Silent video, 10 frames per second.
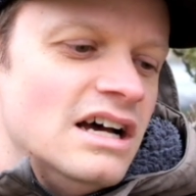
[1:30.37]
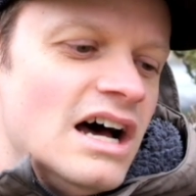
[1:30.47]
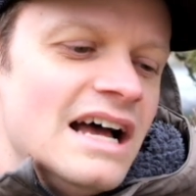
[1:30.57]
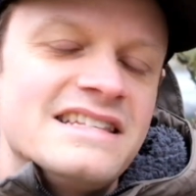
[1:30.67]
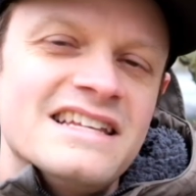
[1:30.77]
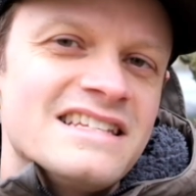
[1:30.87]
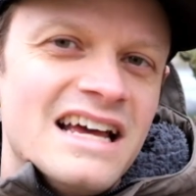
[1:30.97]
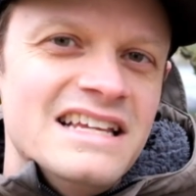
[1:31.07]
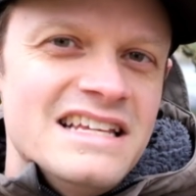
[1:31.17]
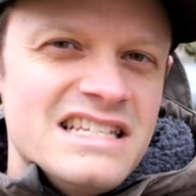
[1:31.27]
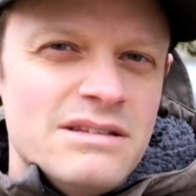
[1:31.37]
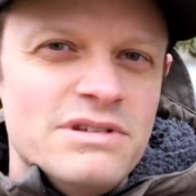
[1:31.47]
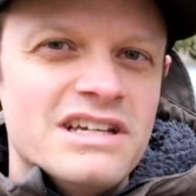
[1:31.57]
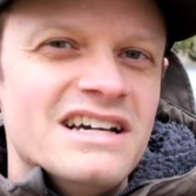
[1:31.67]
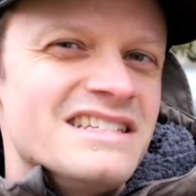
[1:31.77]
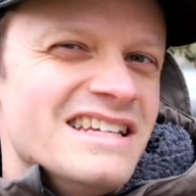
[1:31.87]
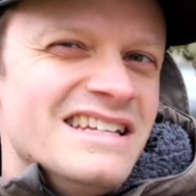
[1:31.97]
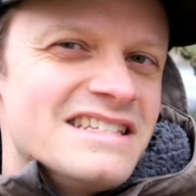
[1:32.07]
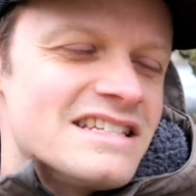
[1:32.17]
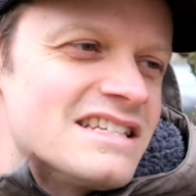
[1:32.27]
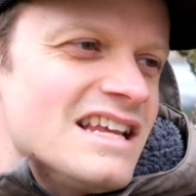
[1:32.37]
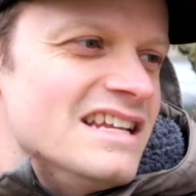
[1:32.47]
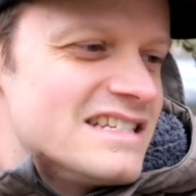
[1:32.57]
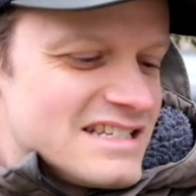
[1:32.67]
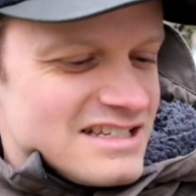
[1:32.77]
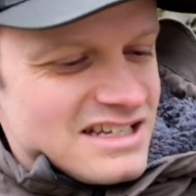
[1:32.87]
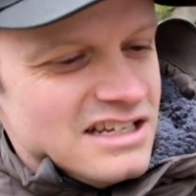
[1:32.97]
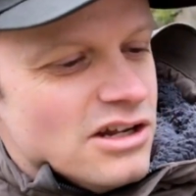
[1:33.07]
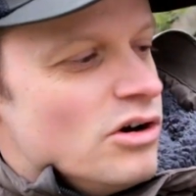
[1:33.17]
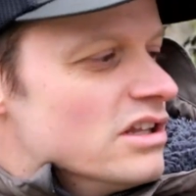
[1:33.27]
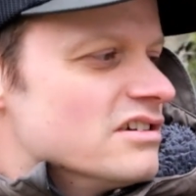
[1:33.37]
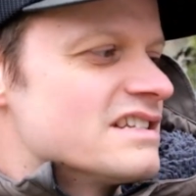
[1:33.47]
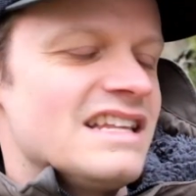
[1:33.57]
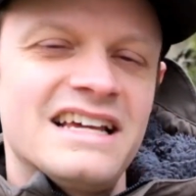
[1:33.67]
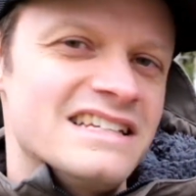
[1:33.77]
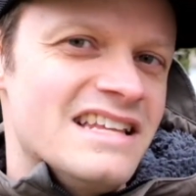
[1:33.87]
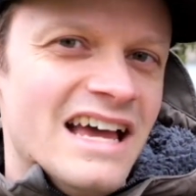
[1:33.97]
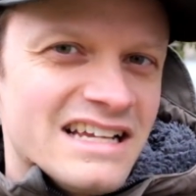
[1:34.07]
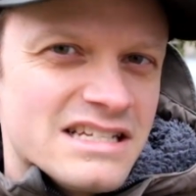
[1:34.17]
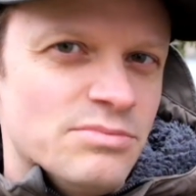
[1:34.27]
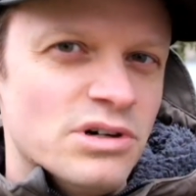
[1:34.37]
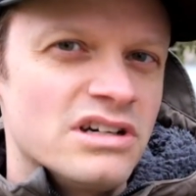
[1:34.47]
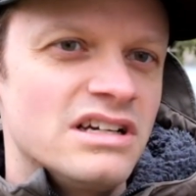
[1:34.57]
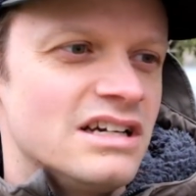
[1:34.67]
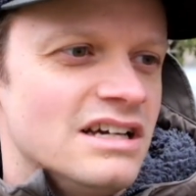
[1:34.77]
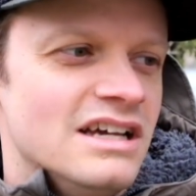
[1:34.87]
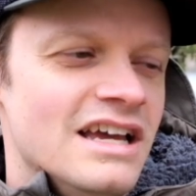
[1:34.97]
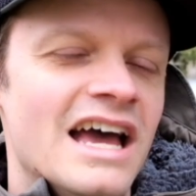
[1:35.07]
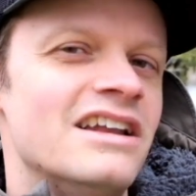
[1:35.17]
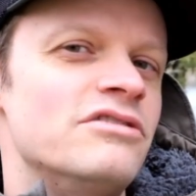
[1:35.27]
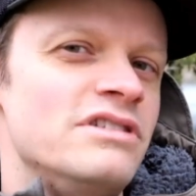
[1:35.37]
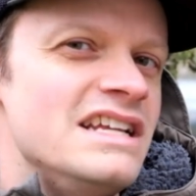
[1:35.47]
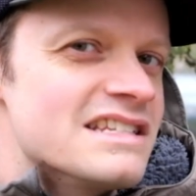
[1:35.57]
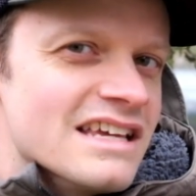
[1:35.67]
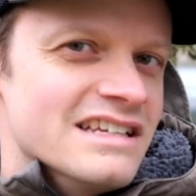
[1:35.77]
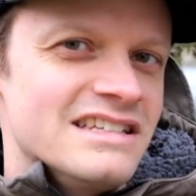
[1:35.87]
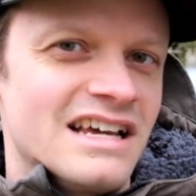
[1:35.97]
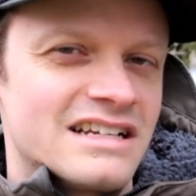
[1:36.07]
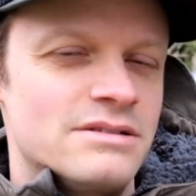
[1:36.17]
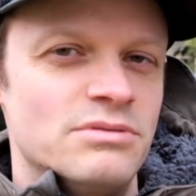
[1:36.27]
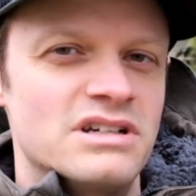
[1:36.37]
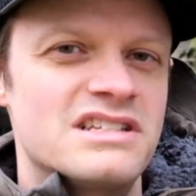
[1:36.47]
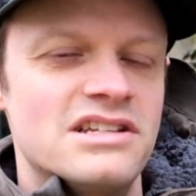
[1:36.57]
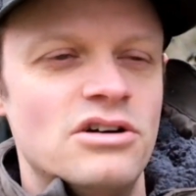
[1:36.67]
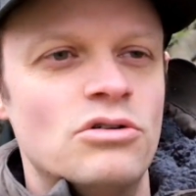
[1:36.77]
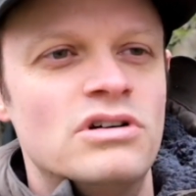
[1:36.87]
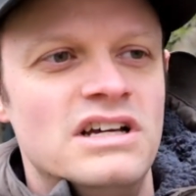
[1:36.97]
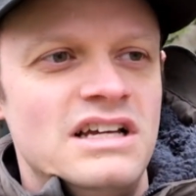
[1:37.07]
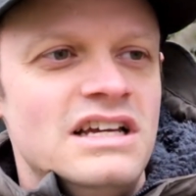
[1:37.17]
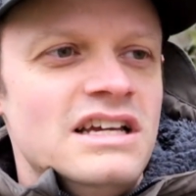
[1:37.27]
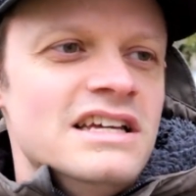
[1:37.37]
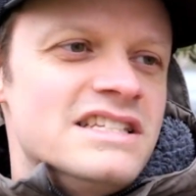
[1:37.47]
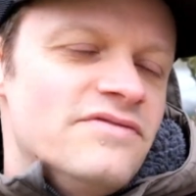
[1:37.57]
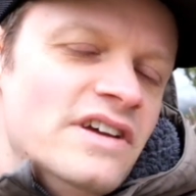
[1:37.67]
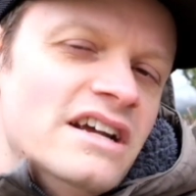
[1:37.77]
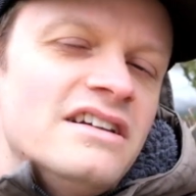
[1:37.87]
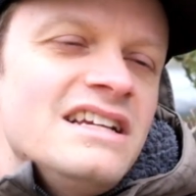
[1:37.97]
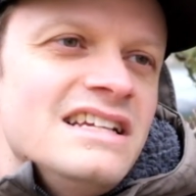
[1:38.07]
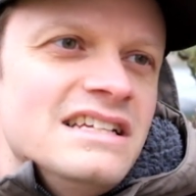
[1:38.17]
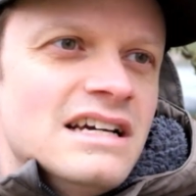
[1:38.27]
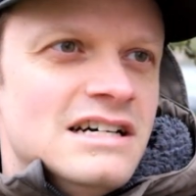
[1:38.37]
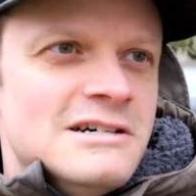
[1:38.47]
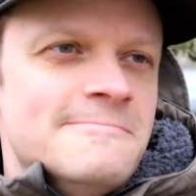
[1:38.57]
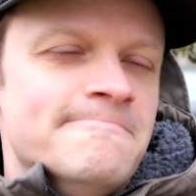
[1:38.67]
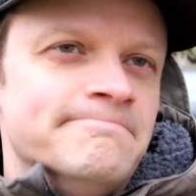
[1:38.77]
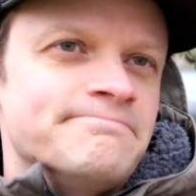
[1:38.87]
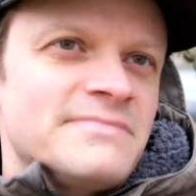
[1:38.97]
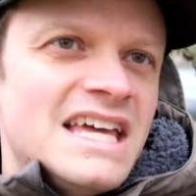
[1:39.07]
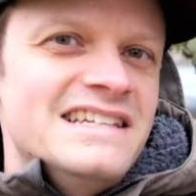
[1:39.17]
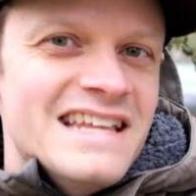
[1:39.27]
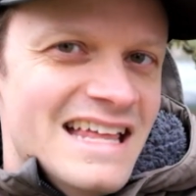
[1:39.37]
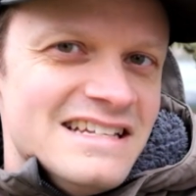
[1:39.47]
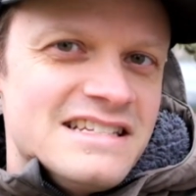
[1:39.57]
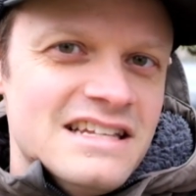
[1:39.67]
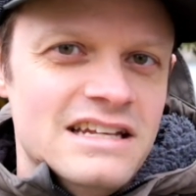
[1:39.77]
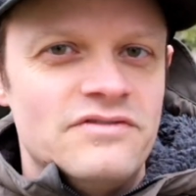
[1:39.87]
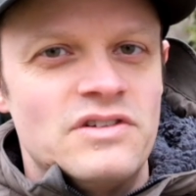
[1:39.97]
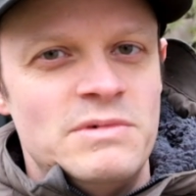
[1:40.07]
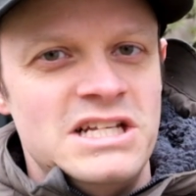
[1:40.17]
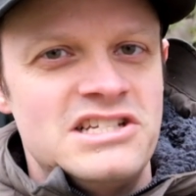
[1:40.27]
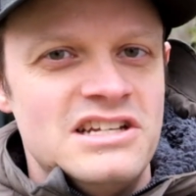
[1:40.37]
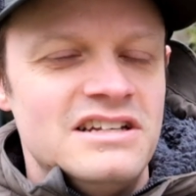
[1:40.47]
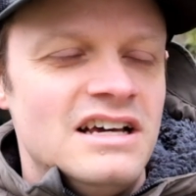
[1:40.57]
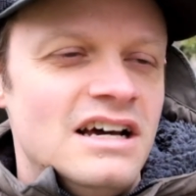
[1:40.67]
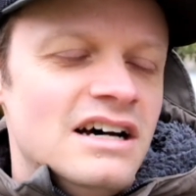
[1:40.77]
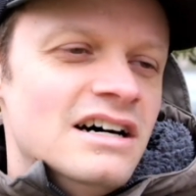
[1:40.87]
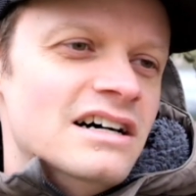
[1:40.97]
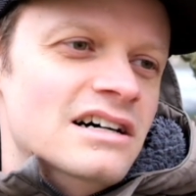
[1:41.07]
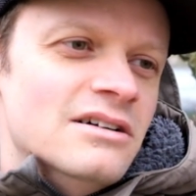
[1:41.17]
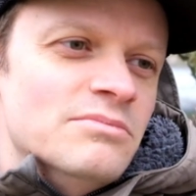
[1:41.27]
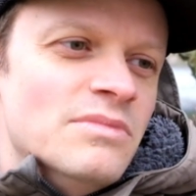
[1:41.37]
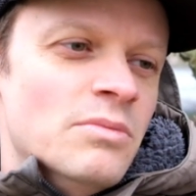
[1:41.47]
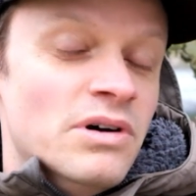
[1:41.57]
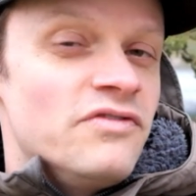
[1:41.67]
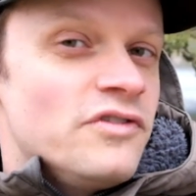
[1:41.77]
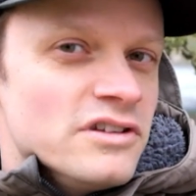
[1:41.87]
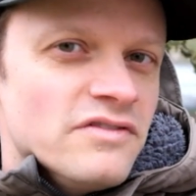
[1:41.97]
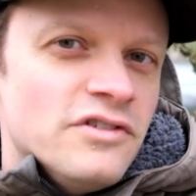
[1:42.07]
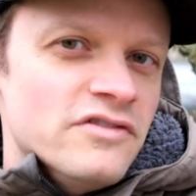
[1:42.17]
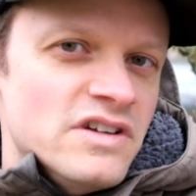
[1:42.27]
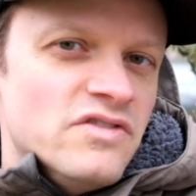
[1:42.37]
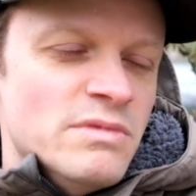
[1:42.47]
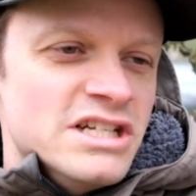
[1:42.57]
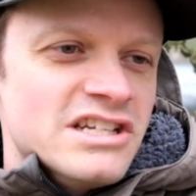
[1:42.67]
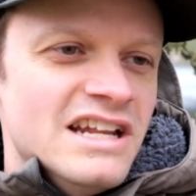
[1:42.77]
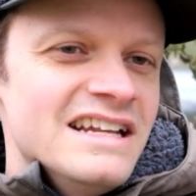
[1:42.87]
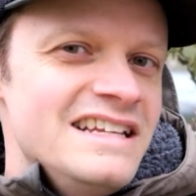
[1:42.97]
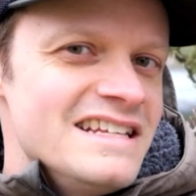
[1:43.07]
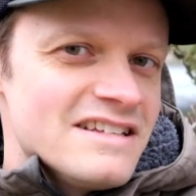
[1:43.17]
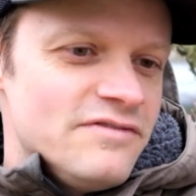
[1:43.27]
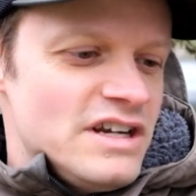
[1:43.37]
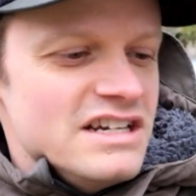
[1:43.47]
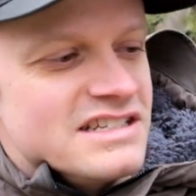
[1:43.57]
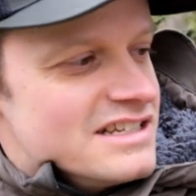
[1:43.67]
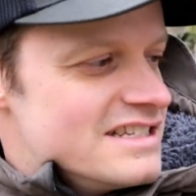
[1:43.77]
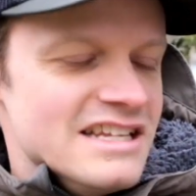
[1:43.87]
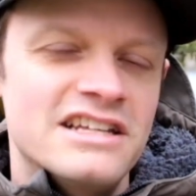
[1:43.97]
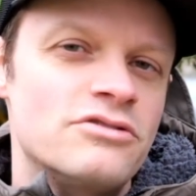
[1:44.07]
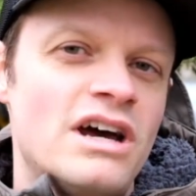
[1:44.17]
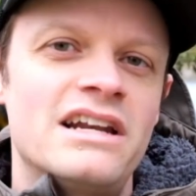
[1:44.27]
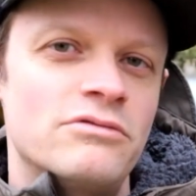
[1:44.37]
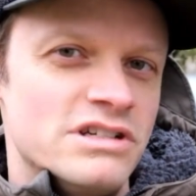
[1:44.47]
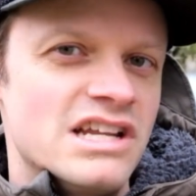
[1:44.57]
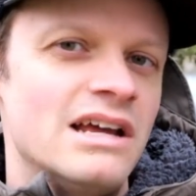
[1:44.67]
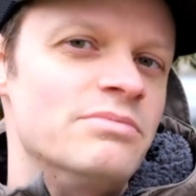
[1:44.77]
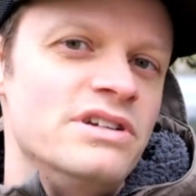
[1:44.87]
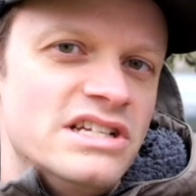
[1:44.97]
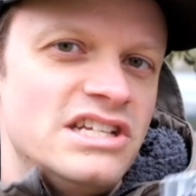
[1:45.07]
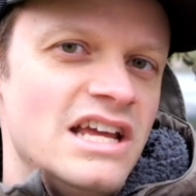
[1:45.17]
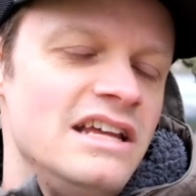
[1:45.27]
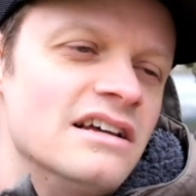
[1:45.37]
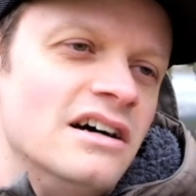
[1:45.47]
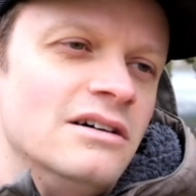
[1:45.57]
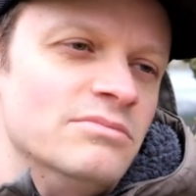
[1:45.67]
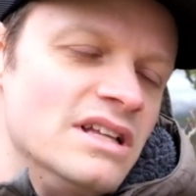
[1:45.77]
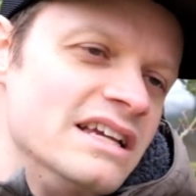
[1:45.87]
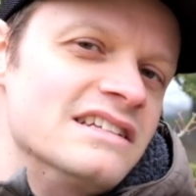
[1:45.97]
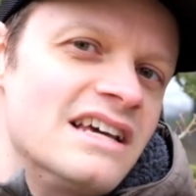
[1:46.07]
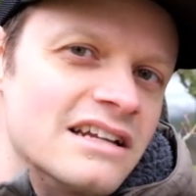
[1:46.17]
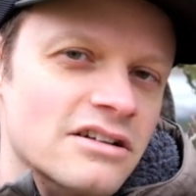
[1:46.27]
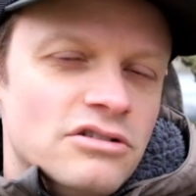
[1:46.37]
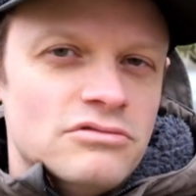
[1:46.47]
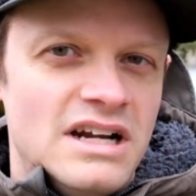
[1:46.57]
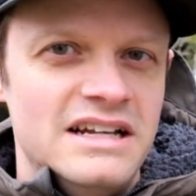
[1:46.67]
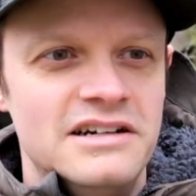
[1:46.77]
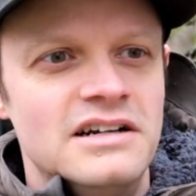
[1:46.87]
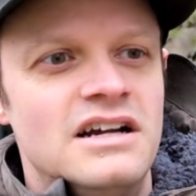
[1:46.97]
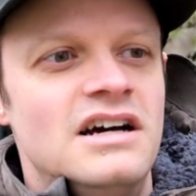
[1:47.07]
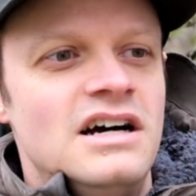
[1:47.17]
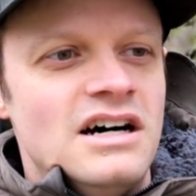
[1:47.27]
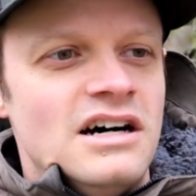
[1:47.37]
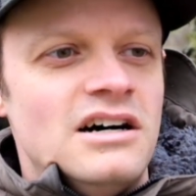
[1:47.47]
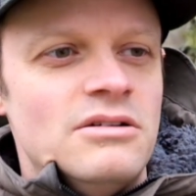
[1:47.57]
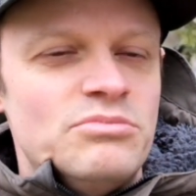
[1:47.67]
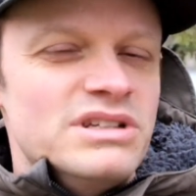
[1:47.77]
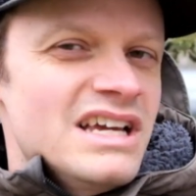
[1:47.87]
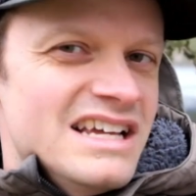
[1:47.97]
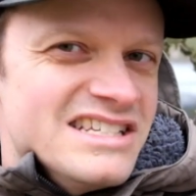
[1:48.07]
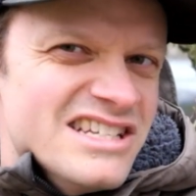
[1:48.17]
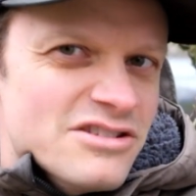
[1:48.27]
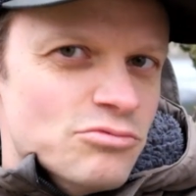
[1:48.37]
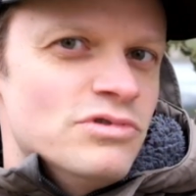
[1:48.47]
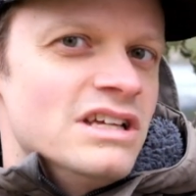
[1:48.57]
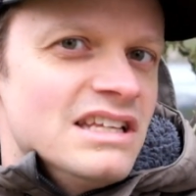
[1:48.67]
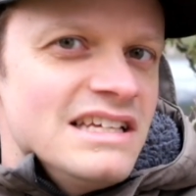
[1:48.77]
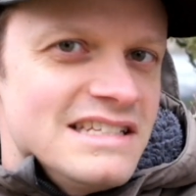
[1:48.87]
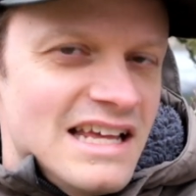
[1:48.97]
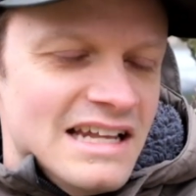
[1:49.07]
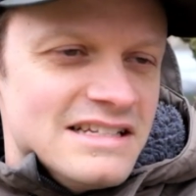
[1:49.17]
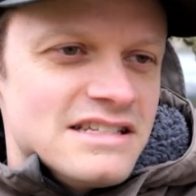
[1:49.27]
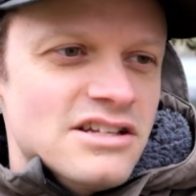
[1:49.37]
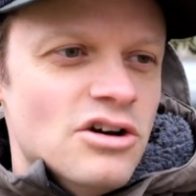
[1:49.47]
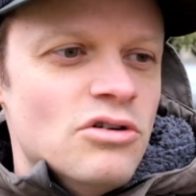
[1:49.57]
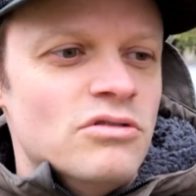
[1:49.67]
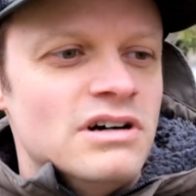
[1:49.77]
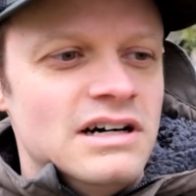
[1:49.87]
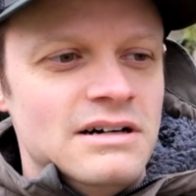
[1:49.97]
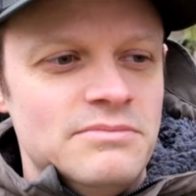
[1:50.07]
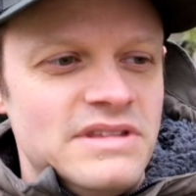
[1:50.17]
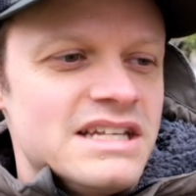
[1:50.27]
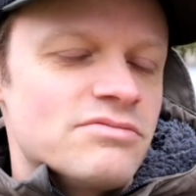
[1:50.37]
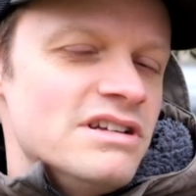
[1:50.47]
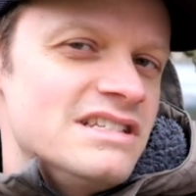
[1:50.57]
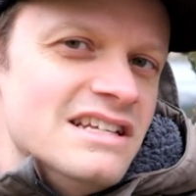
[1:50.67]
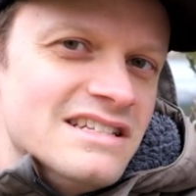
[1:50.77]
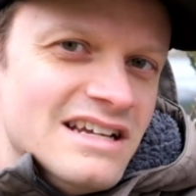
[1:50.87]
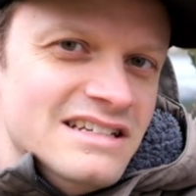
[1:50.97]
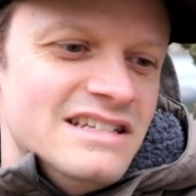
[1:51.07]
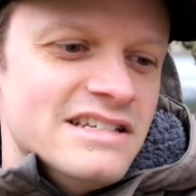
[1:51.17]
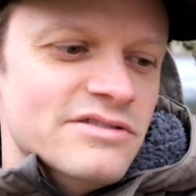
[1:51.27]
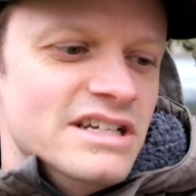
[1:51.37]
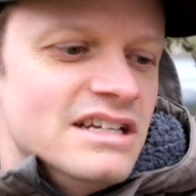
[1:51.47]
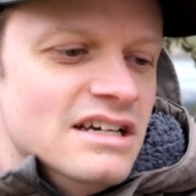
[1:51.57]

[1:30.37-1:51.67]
I say it's not easy because it's it looks like a textbook and it reads like a textbook. So it's very dense in information, but full of information. And he's a very succinct writer, which I appreciate, like a technical writer. But yeah, it's just really dense. So that's why I say it's not an easy read.